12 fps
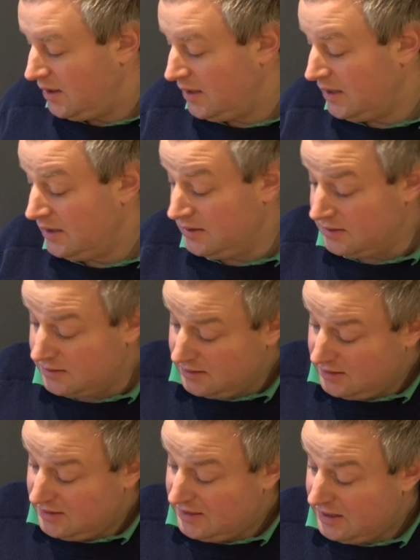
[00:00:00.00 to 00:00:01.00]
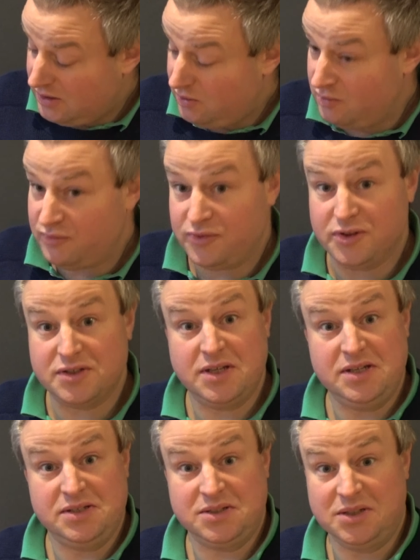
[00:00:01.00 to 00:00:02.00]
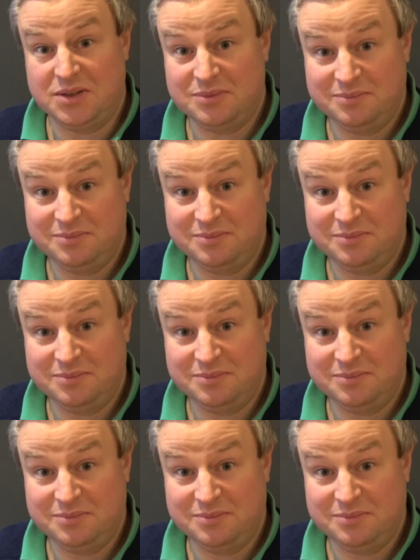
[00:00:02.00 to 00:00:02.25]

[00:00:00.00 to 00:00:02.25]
And now for the tasting.